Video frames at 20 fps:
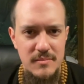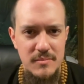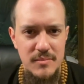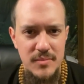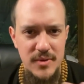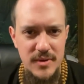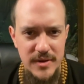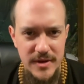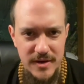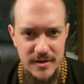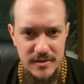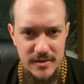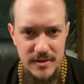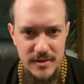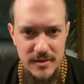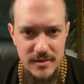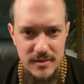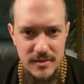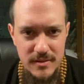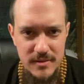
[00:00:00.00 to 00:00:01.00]
politically,
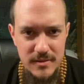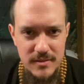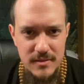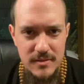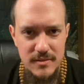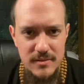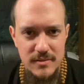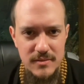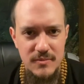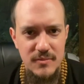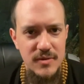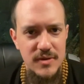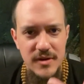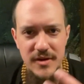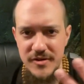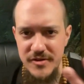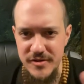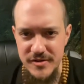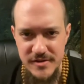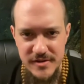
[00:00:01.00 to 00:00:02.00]

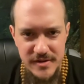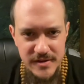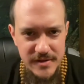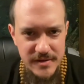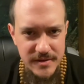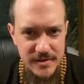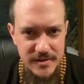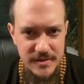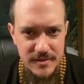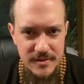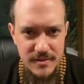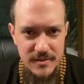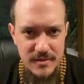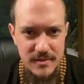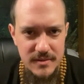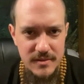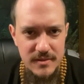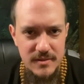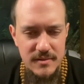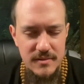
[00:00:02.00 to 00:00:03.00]
religiously,
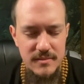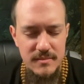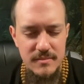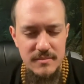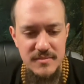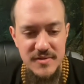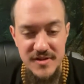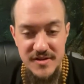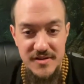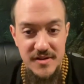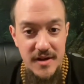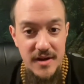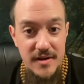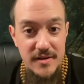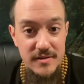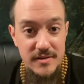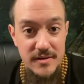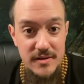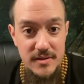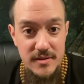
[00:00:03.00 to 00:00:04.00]

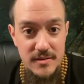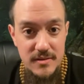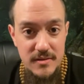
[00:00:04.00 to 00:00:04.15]
societally.